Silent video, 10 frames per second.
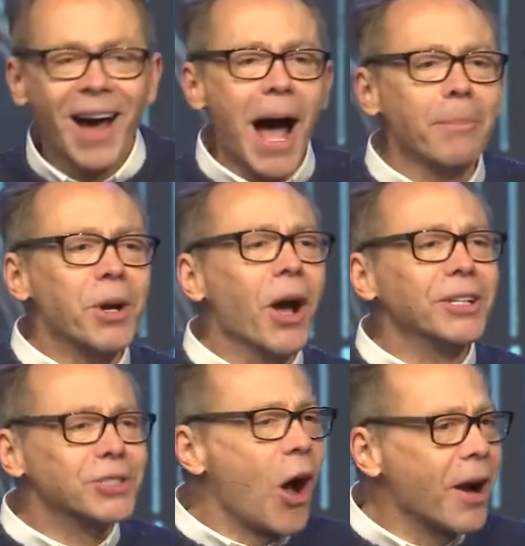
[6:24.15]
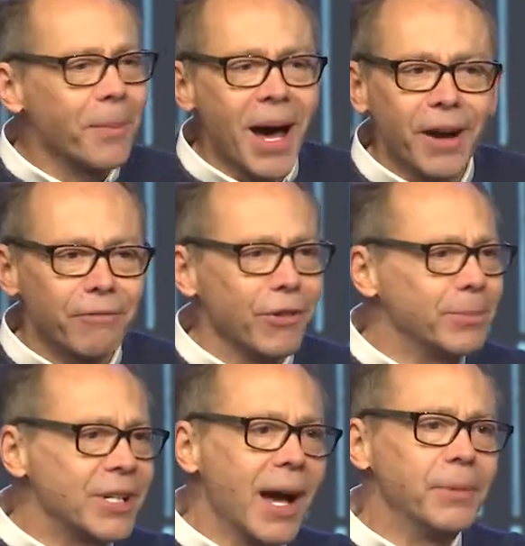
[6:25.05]
I'm going to talk about it
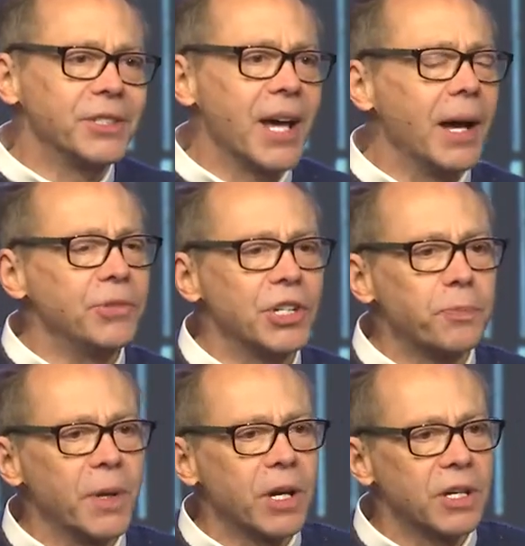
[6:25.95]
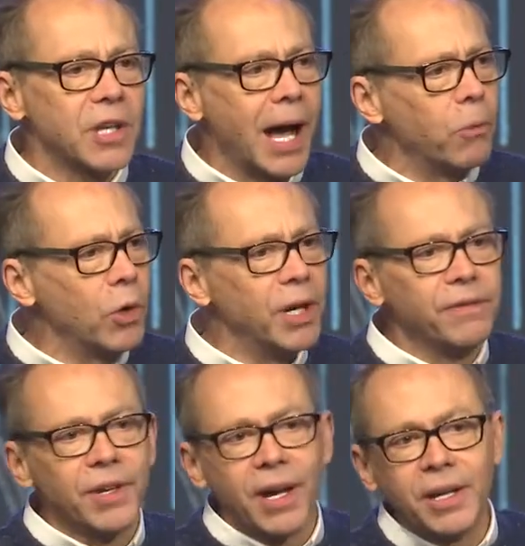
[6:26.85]
from time to time just because I wouldn't
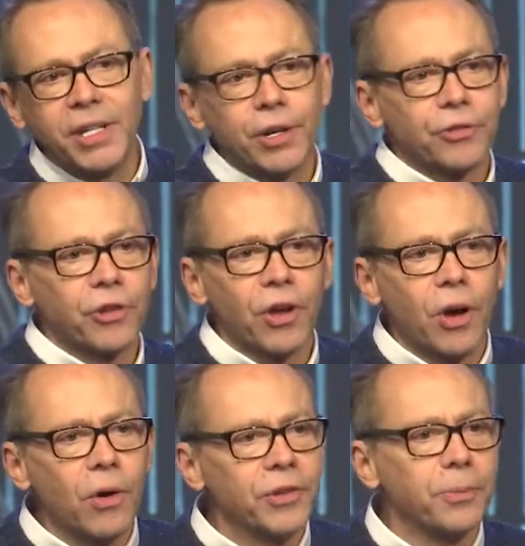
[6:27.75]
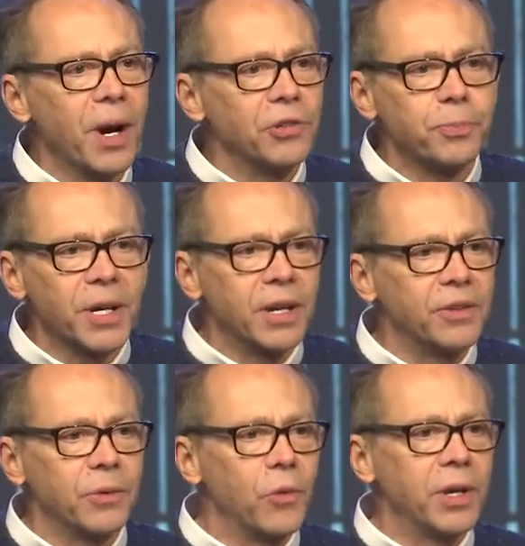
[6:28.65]
have done it years ago as much
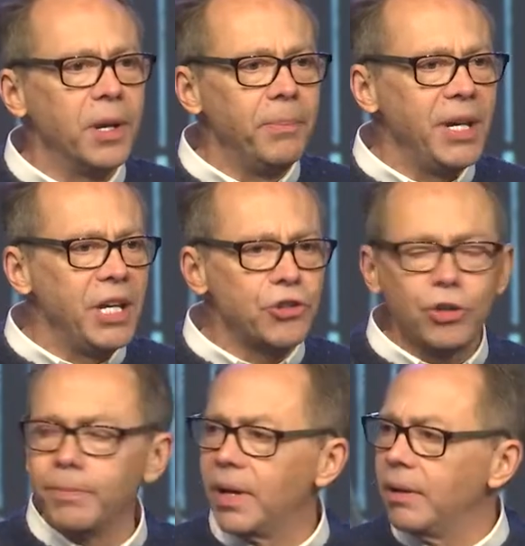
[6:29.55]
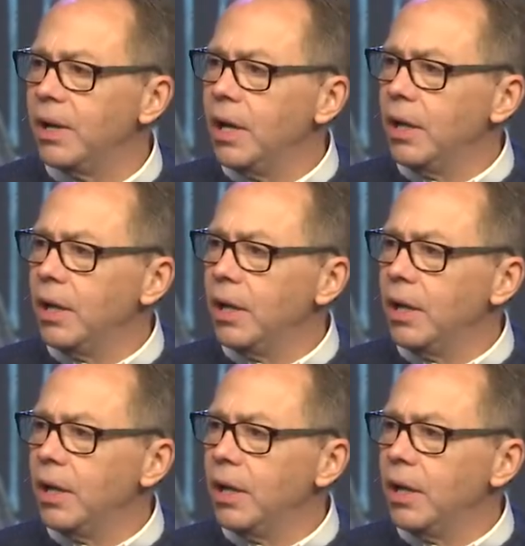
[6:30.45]
because it wasn't an issue, but